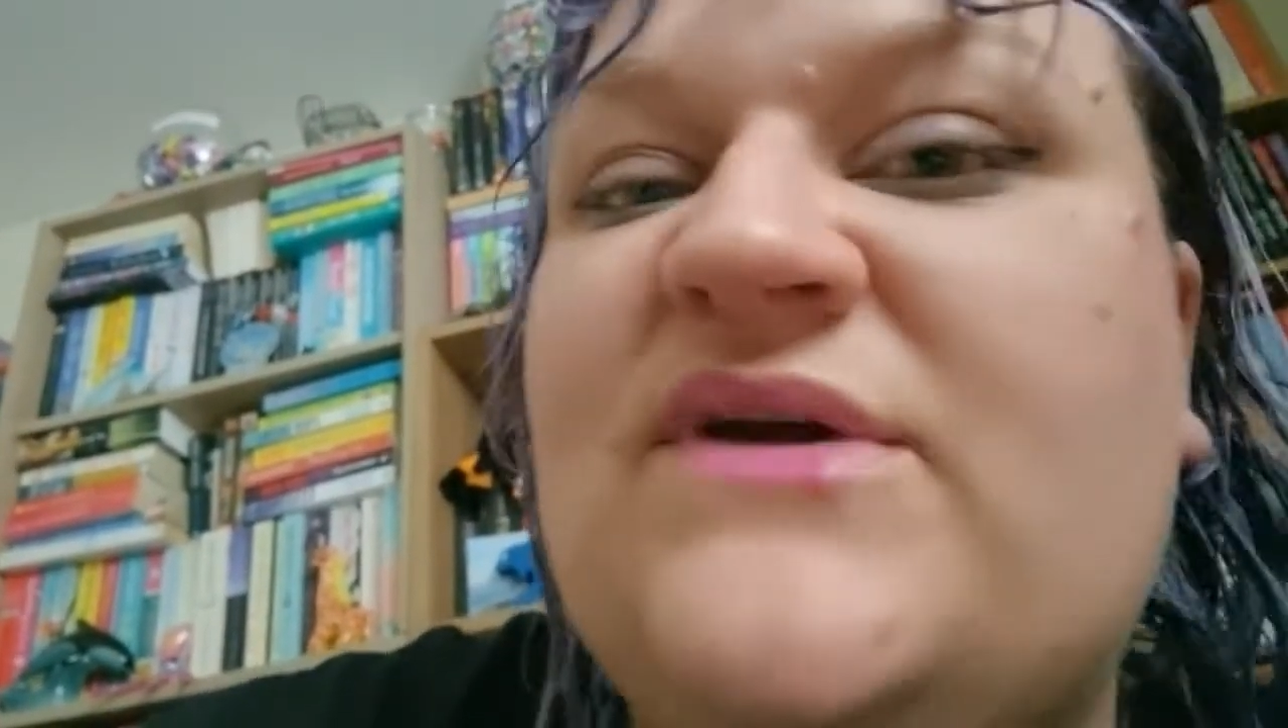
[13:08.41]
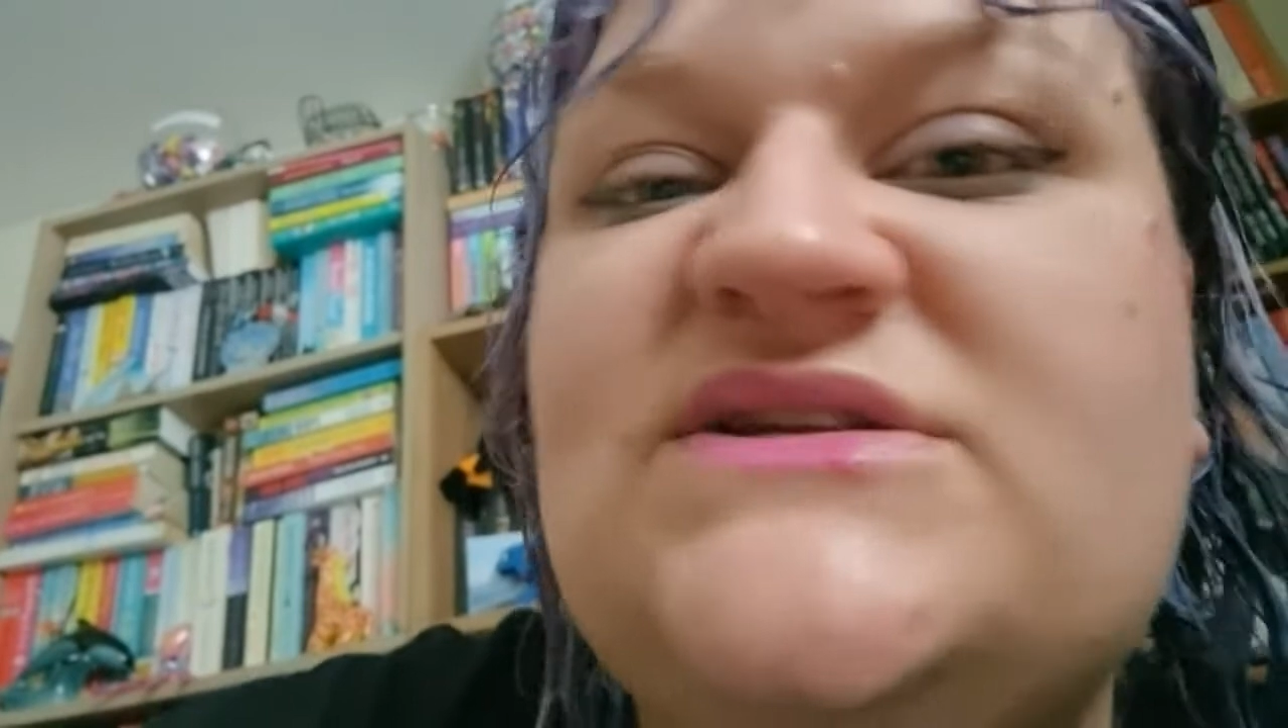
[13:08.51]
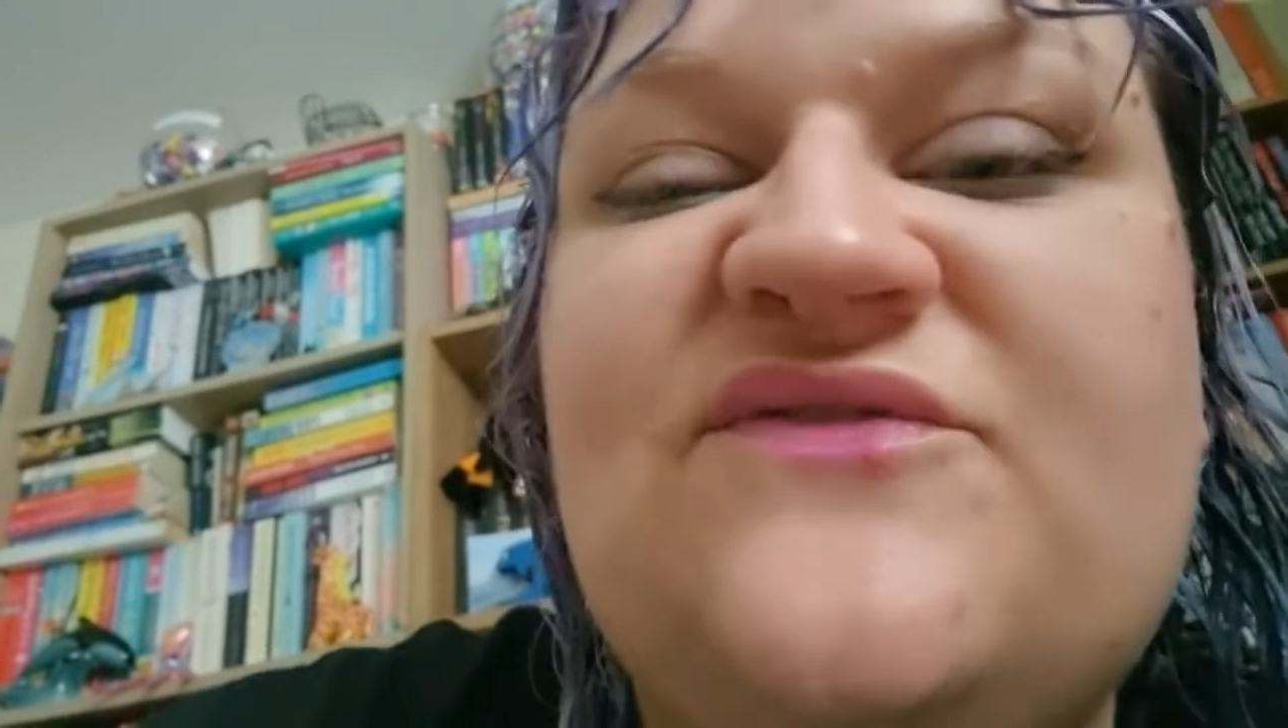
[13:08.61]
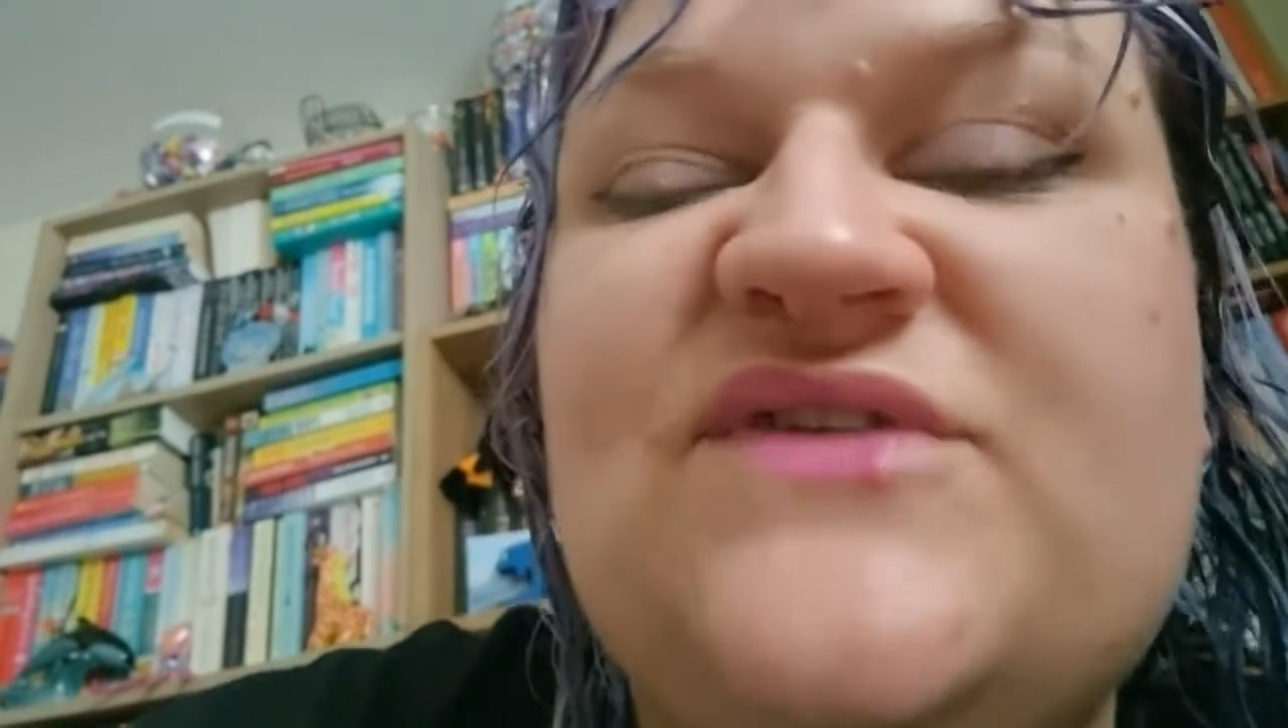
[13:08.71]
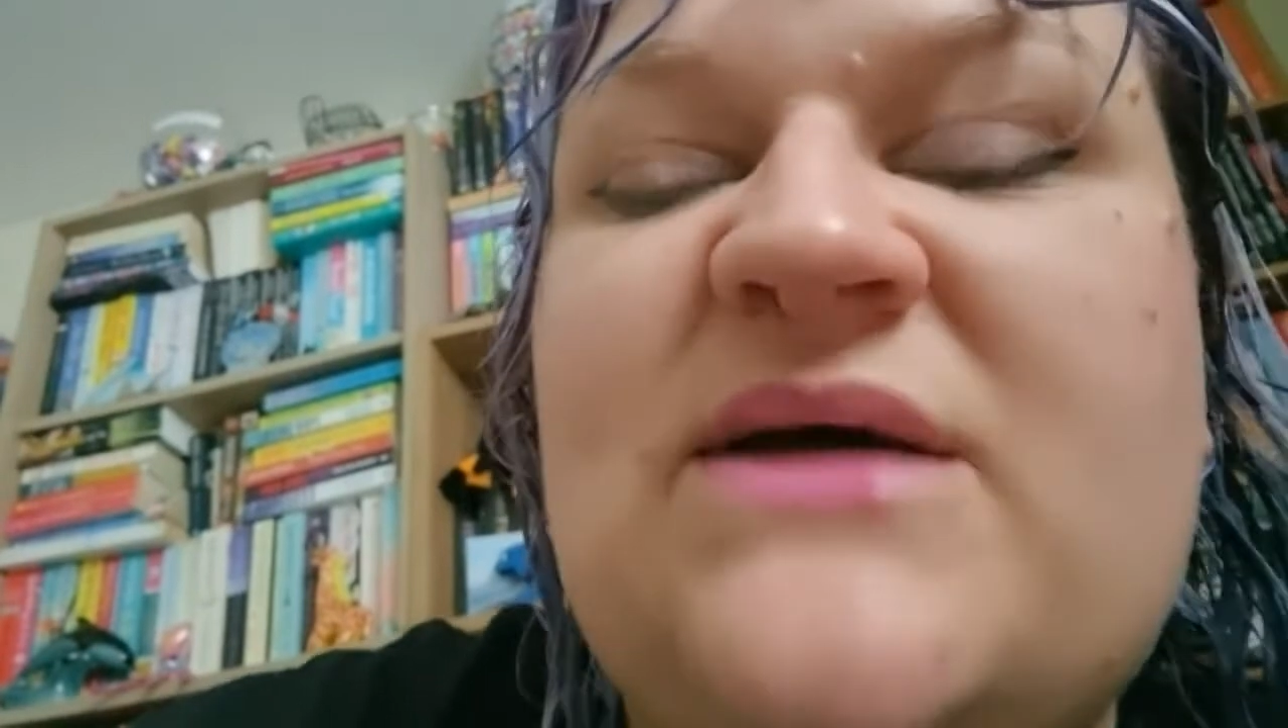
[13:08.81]

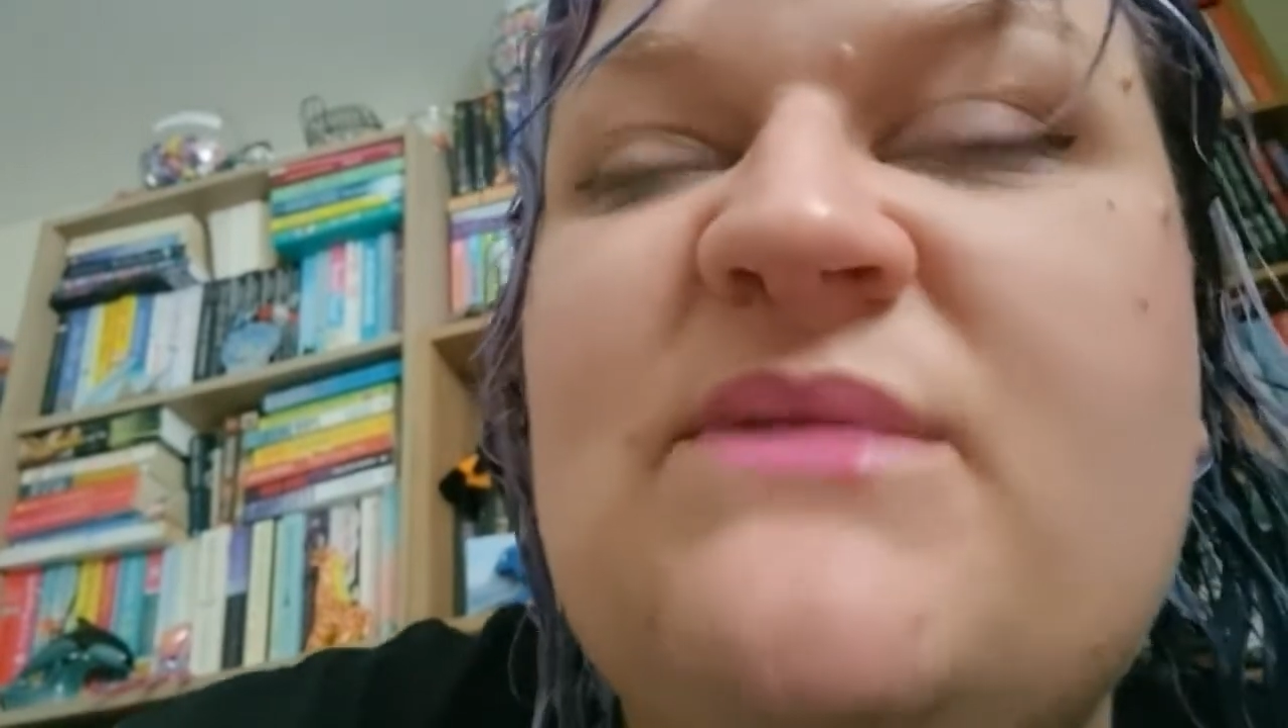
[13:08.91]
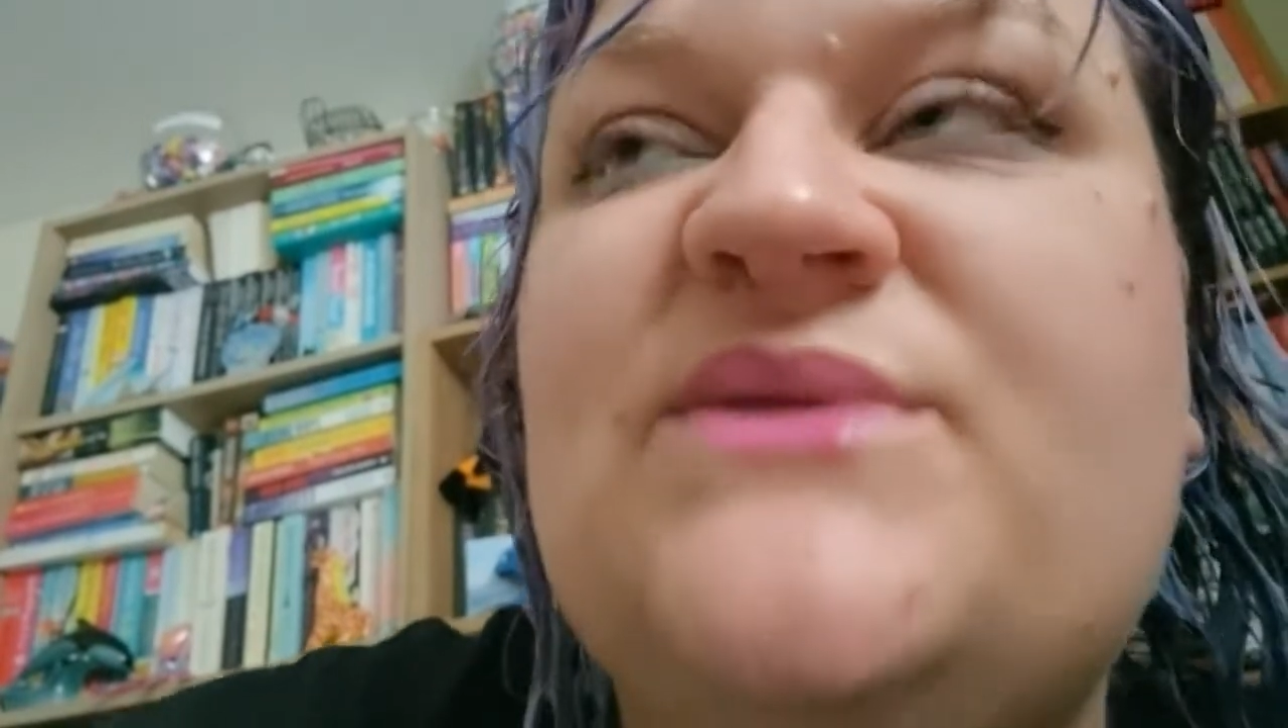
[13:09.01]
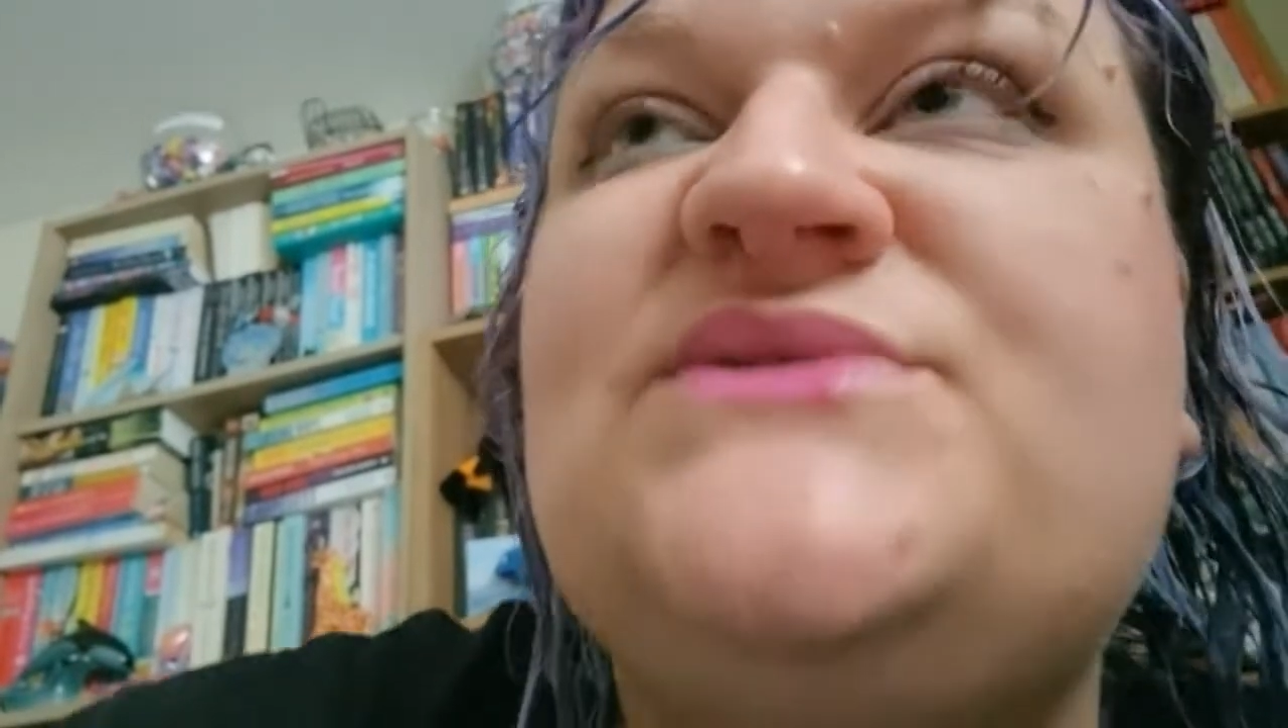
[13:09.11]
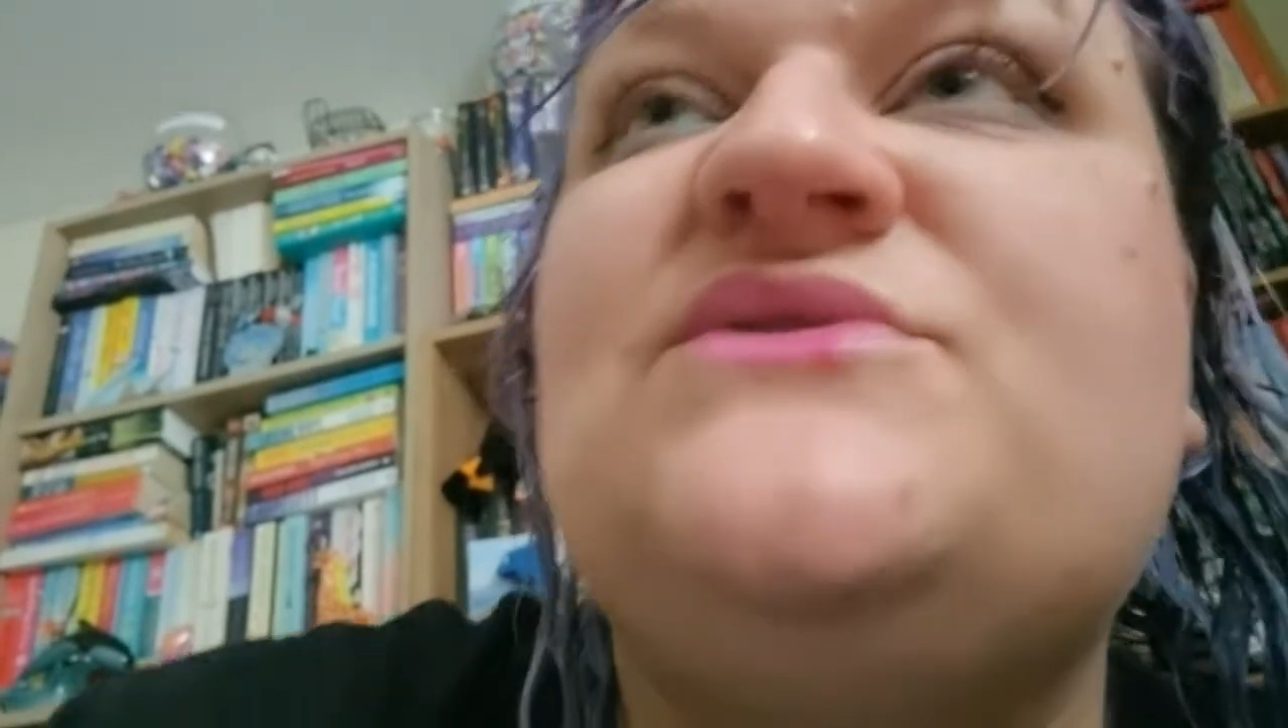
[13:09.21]
read it for that month